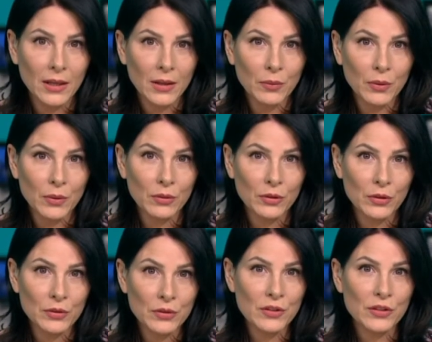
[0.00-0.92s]
Well,
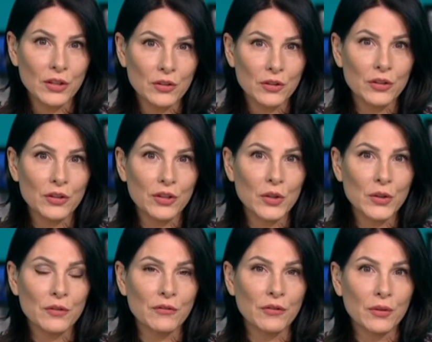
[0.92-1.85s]
not such good
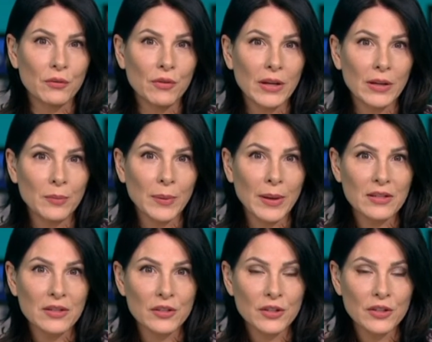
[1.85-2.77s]
news for rail
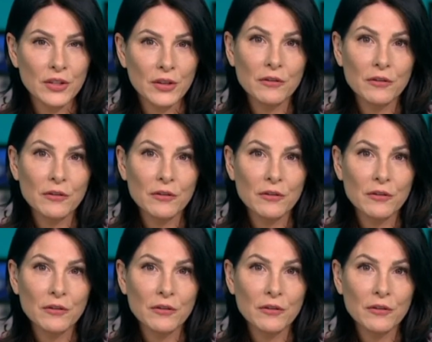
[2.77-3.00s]
passengers, though.